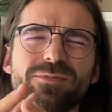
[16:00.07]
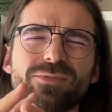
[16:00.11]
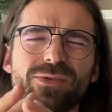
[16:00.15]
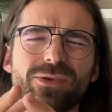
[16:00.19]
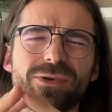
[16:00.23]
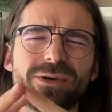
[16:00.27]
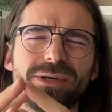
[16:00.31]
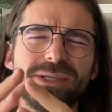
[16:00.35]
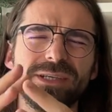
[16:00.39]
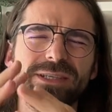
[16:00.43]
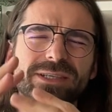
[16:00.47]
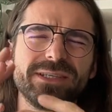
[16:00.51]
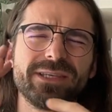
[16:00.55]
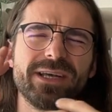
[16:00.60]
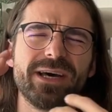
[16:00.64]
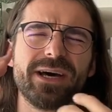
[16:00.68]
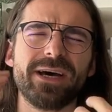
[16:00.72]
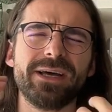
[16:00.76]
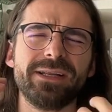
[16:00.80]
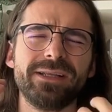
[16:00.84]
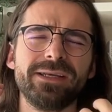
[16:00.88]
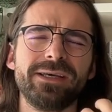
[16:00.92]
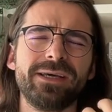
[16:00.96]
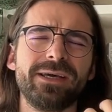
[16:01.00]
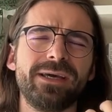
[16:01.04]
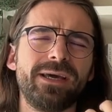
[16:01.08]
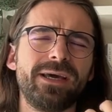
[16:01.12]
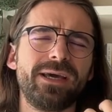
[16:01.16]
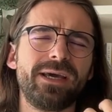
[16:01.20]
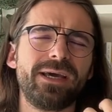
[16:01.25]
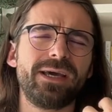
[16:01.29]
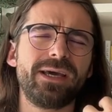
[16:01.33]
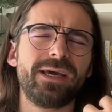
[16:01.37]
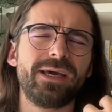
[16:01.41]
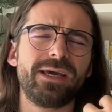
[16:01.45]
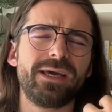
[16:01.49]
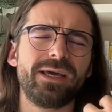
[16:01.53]
important is that
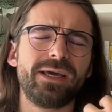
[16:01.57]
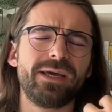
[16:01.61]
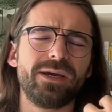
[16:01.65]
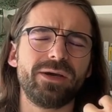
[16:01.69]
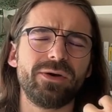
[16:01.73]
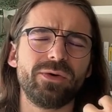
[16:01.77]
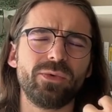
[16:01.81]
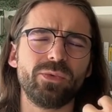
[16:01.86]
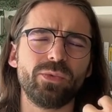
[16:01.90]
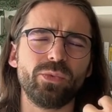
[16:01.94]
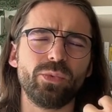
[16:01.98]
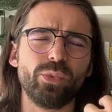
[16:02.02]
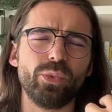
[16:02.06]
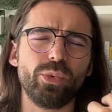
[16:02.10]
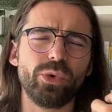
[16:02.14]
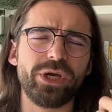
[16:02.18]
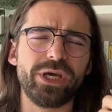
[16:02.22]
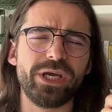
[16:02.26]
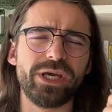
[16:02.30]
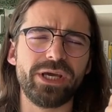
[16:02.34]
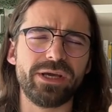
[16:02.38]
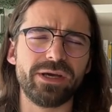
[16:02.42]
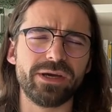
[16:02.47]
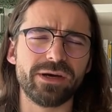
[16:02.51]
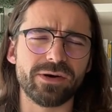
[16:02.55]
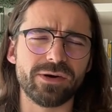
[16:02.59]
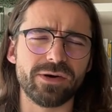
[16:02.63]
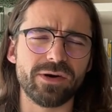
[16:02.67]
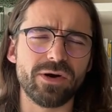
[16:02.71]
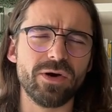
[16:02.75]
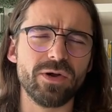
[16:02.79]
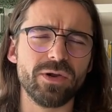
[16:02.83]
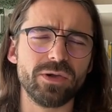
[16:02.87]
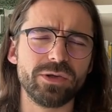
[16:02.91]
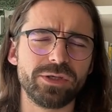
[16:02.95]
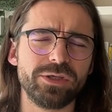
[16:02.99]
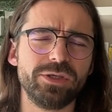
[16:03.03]
we are
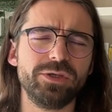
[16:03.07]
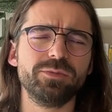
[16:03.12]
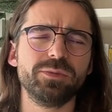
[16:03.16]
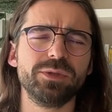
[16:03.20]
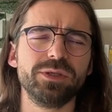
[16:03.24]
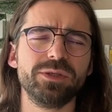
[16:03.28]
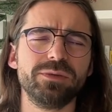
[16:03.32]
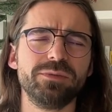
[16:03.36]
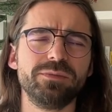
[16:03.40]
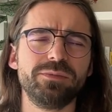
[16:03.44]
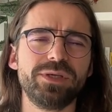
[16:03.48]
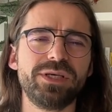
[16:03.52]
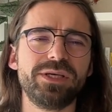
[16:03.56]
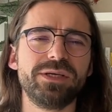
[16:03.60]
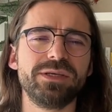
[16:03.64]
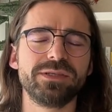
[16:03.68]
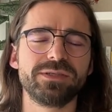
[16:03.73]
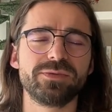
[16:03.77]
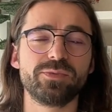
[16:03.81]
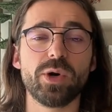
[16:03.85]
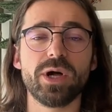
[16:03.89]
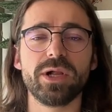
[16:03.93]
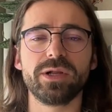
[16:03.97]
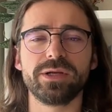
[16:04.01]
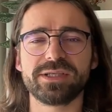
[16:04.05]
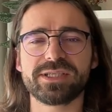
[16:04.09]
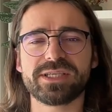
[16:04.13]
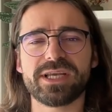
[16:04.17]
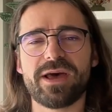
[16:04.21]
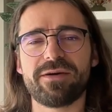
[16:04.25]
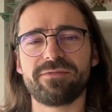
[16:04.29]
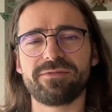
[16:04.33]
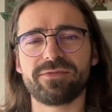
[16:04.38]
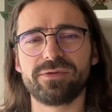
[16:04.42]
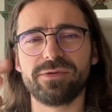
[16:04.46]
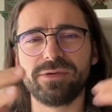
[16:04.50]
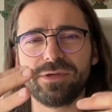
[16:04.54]
all human beings. Well,
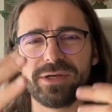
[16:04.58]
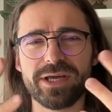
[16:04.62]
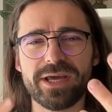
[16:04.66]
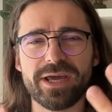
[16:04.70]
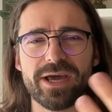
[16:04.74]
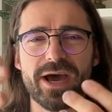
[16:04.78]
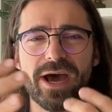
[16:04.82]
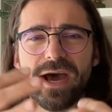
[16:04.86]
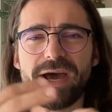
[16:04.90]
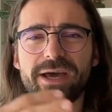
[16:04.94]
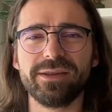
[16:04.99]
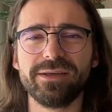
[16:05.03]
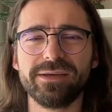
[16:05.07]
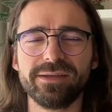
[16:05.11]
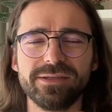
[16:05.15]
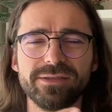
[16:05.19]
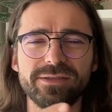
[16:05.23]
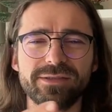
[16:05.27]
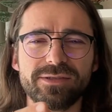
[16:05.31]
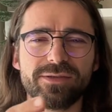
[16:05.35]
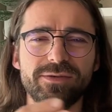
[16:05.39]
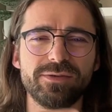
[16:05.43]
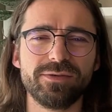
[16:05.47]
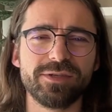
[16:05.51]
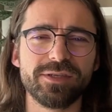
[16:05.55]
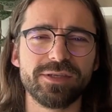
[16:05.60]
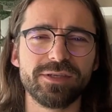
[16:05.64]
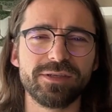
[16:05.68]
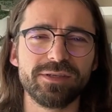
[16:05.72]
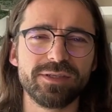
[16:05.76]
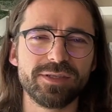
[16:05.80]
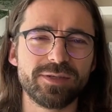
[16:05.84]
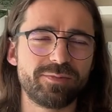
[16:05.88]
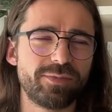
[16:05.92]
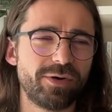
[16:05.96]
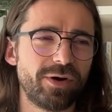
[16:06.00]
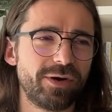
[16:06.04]
except for the AI that is using
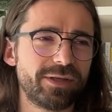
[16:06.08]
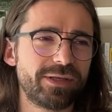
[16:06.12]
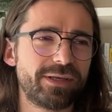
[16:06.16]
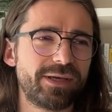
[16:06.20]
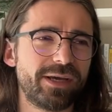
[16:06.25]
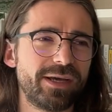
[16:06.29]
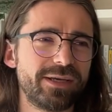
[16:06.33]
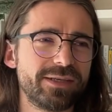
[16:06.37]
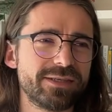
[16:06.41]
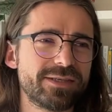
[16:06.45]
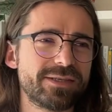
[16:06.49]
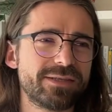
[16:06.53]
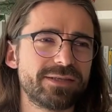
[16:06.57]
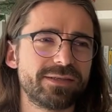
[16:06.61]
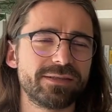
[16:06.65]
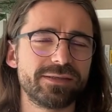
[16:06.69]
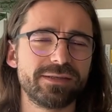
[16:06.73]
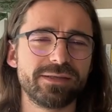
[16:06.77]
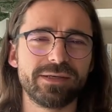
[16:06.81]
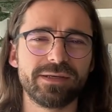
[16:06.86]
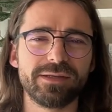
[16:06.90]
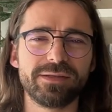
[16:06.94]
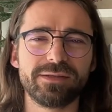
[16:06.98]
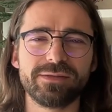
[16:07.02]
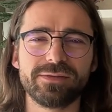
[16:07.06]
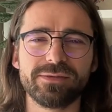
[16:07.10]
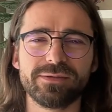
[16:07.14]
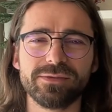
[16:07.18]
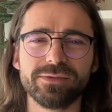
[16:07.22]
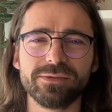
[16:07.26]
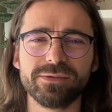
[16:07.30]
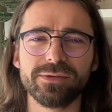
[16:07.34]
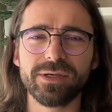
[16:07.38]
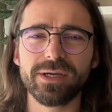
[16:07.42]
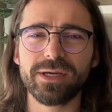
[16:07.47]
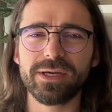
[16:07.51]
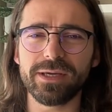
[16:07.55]
this podcast to, the,
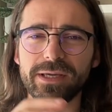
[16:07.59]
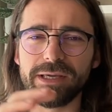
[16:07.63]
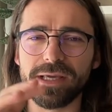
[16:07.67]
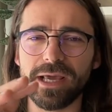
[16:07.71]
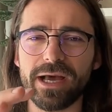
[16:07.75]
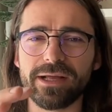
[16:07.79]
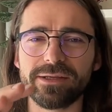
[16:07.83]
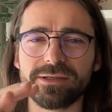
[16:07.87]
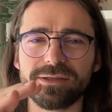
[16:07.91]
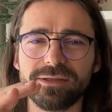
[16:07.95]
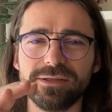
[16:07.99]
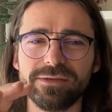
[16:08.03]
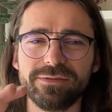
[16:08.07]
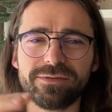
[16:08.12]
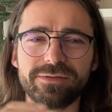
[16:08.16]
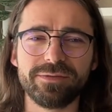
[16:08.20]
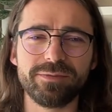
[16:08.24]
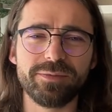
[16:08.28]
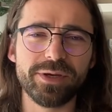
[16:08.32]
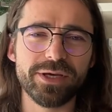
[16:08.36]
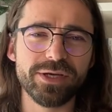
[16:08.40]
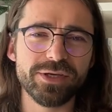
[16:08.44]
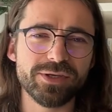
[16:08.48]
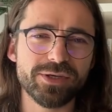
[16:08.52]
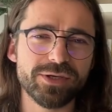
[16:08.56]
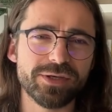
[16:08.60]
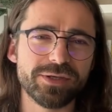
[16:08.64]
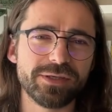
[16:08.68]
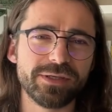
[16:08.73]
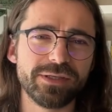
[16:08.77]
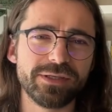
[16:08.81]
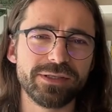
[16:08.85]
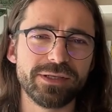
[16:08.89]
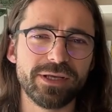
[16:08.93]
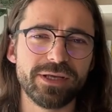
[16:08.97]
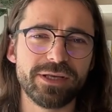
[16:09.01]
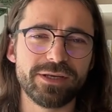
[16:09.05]
to gather information
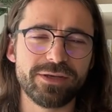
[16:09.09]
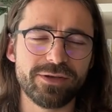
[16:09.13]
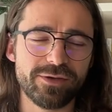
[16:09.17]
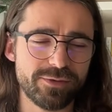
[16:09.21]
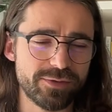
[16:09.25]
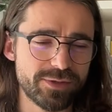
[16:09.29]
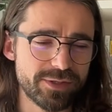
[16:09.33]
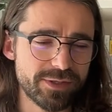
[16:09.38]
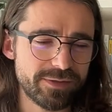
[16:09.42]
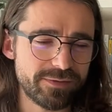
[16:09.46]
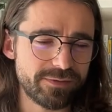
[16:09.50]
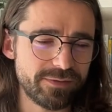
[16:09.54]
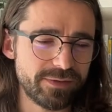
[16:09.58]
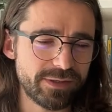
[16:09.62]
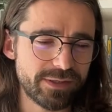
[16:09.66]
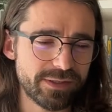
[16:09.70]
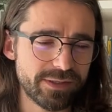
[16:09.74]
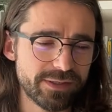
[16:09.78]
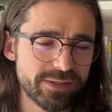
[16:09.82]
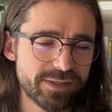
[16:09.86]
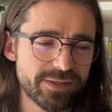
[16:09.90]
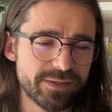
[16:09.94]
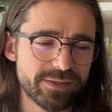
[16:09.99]
and then use it uh,